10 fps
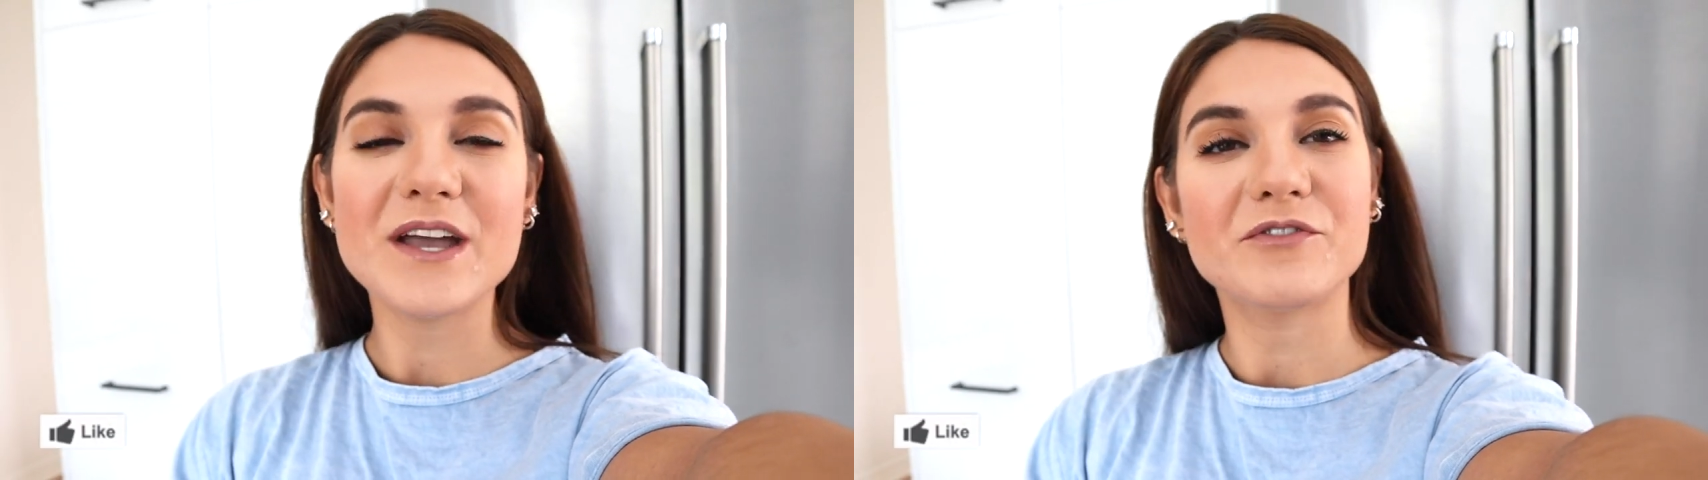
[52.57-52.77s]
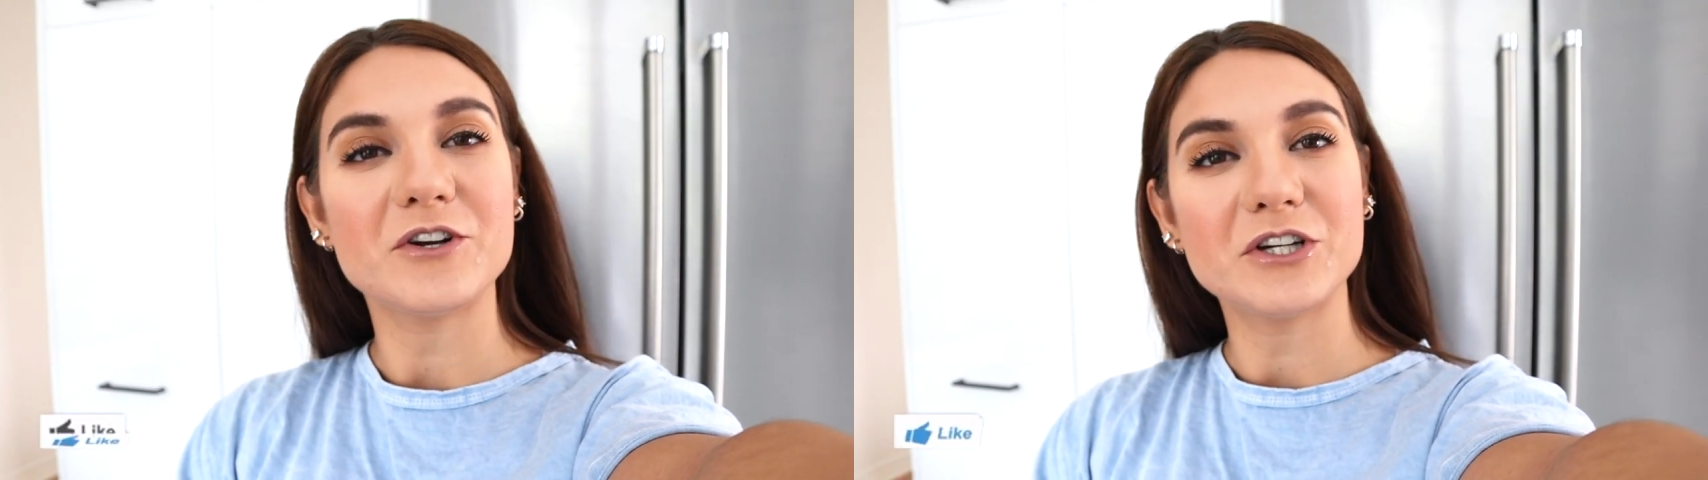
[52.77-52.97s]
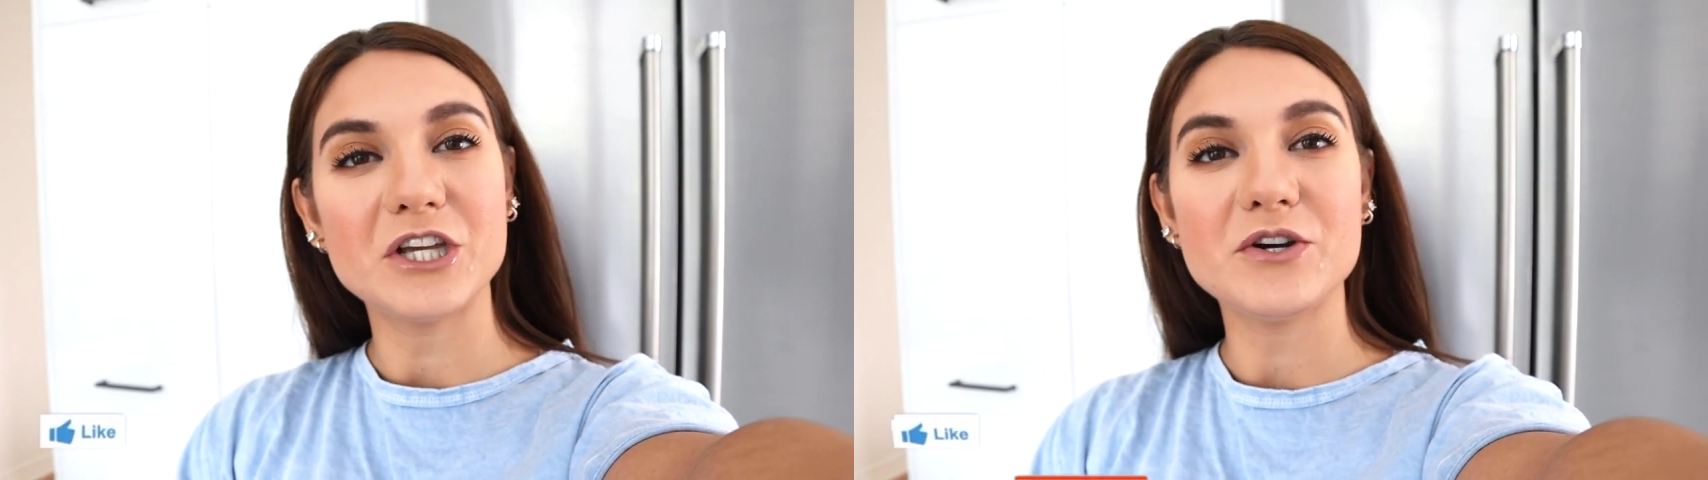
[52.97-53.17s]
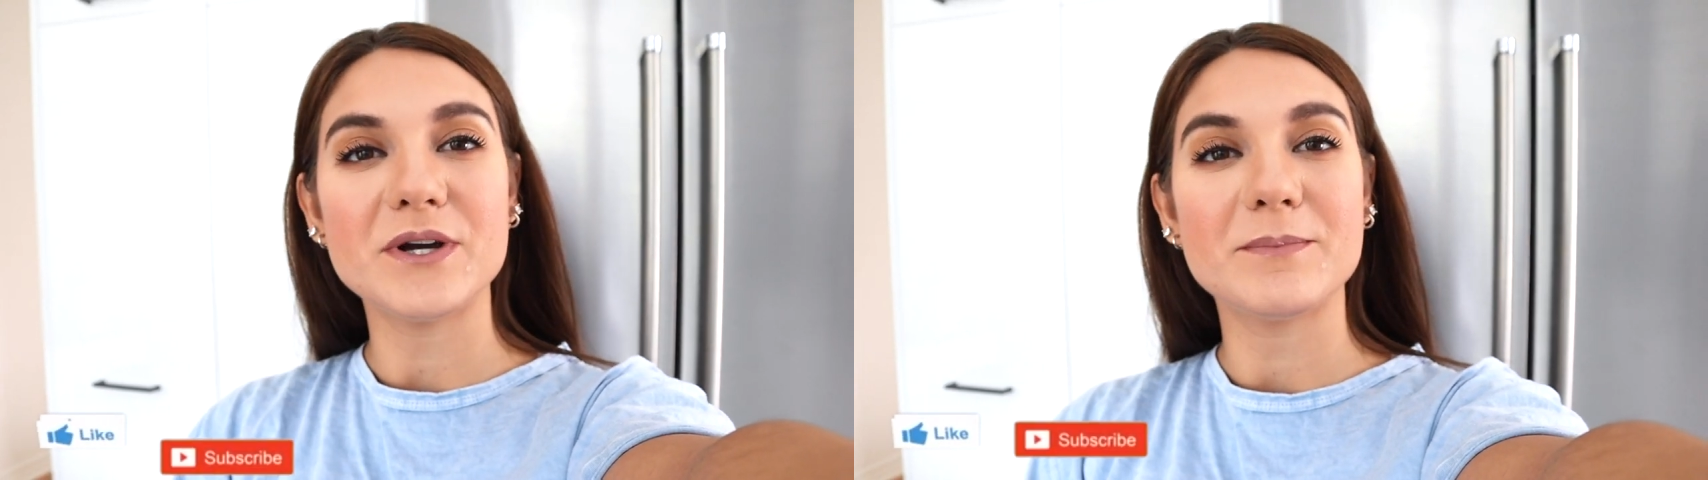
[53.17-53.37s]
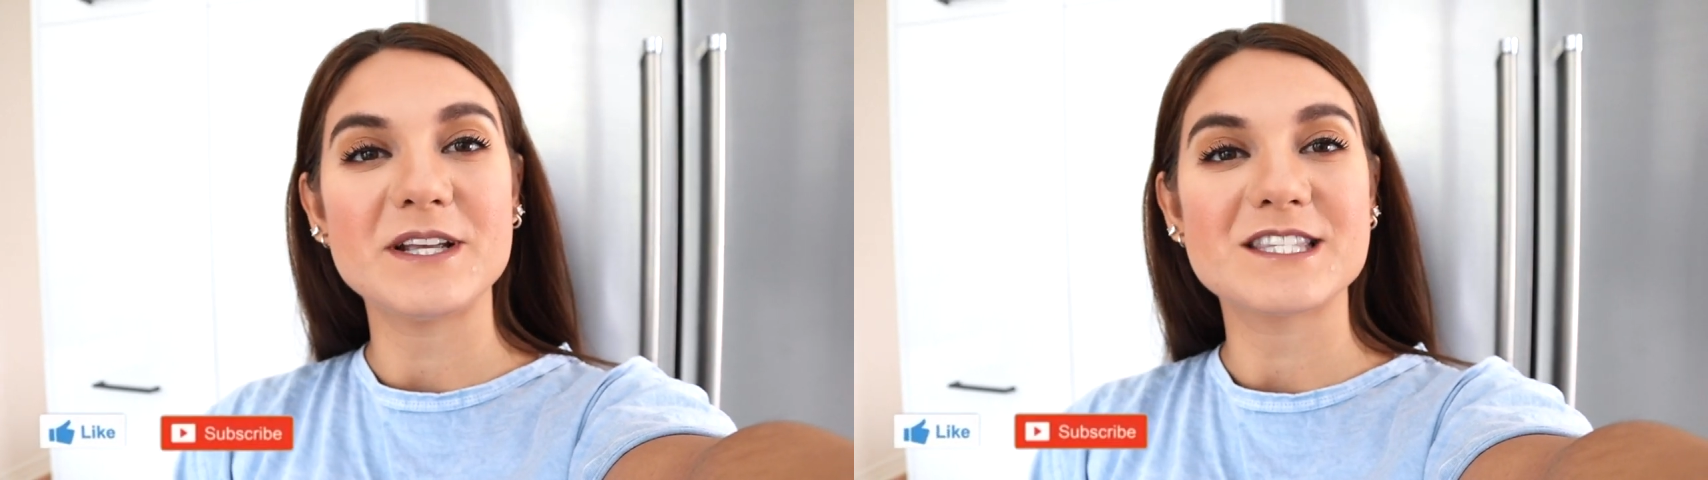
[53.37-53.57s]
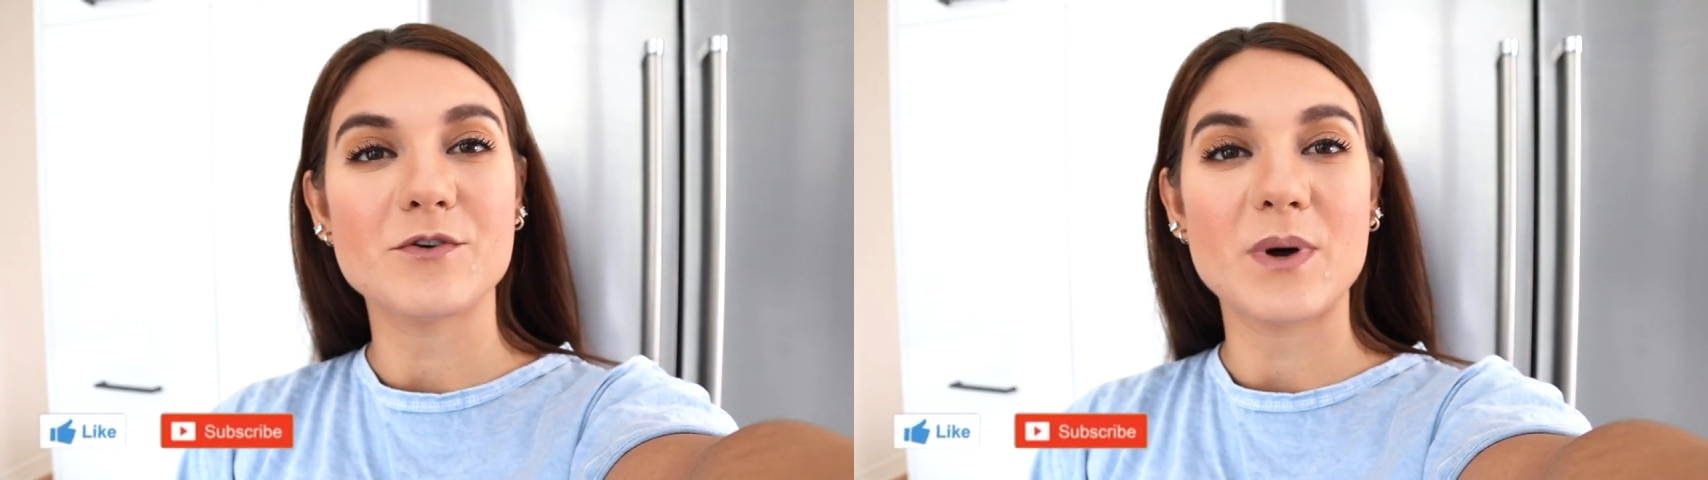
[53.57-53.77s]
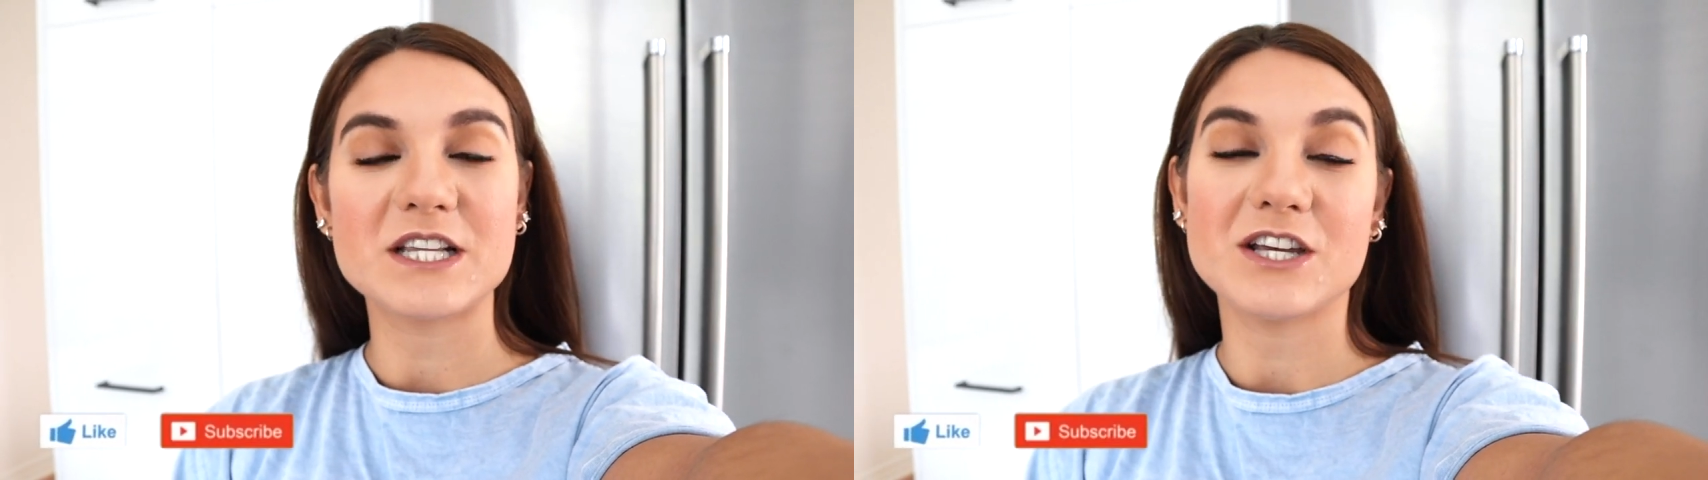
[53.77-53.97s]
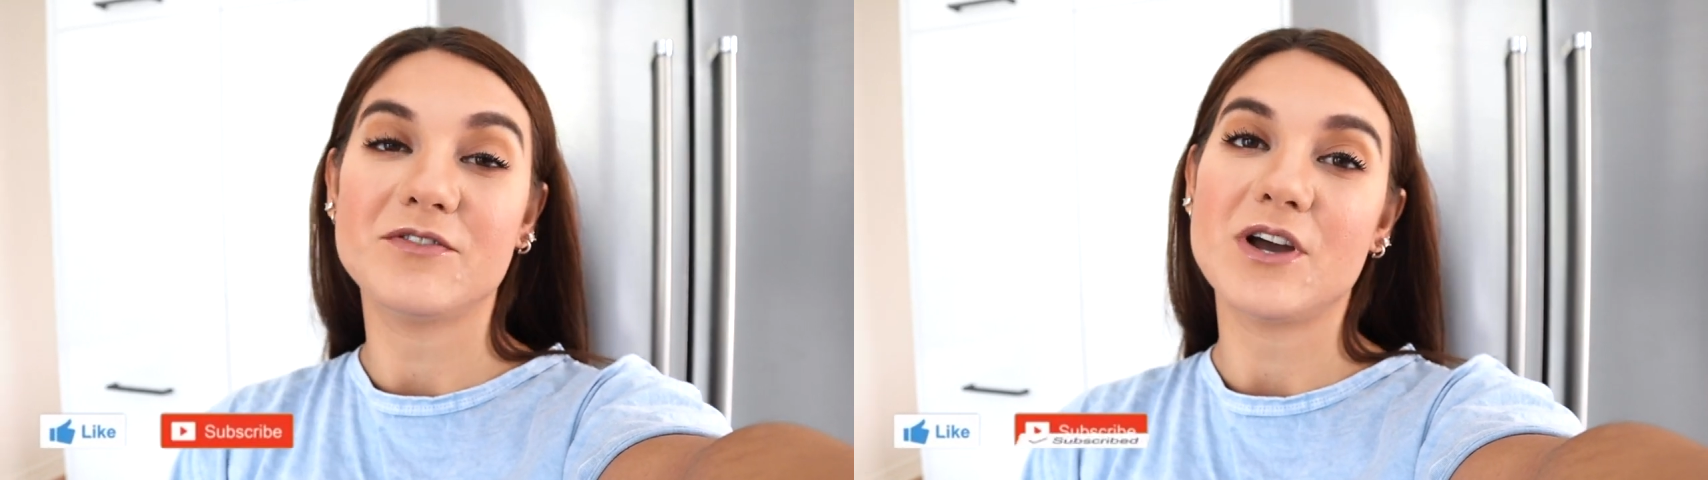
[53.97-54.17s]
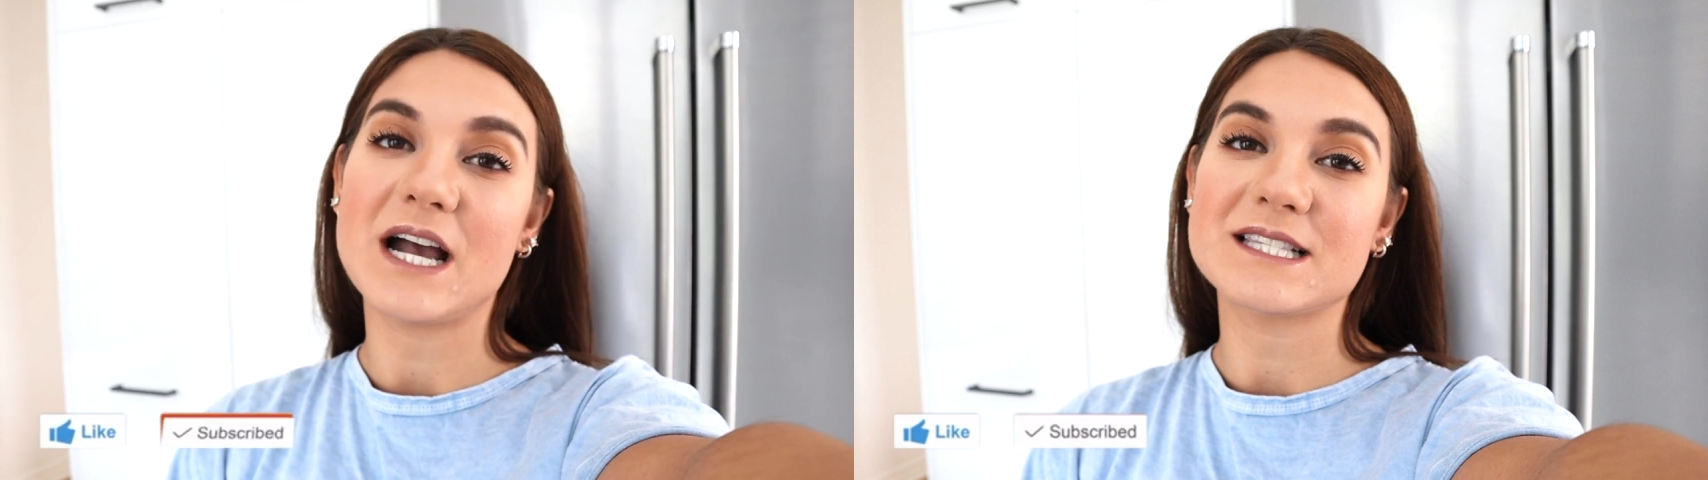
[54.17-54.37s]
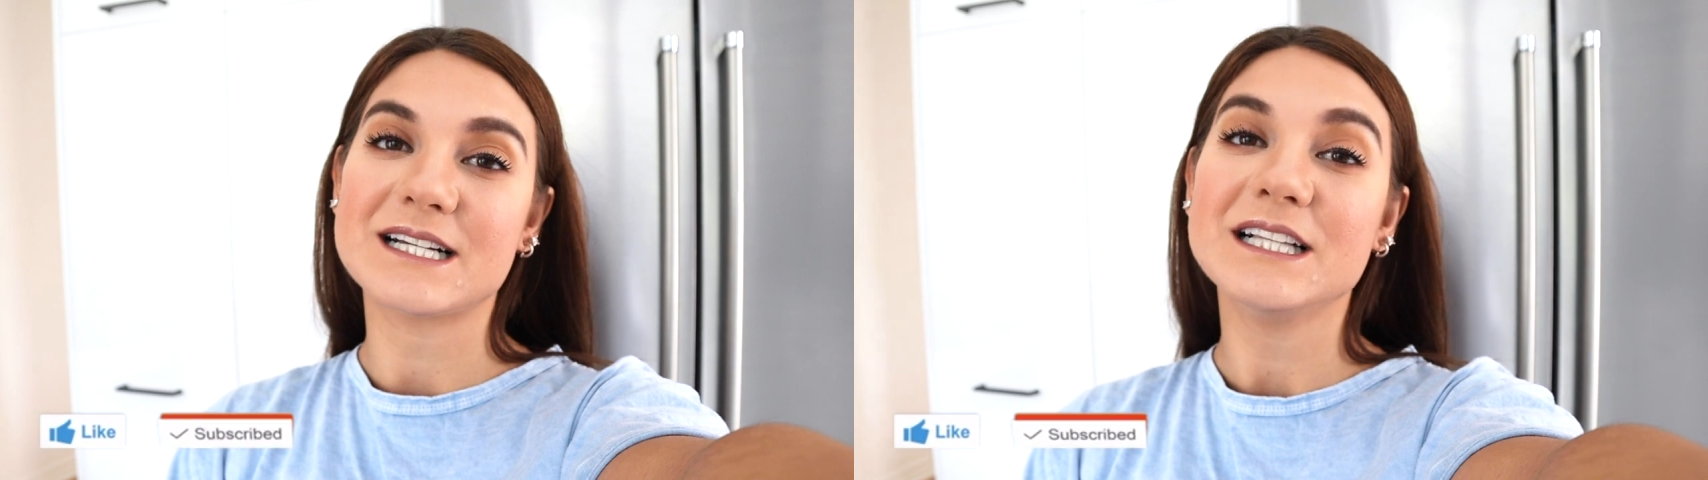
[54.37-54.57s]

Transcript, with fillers: If you're new, it means so much if you guys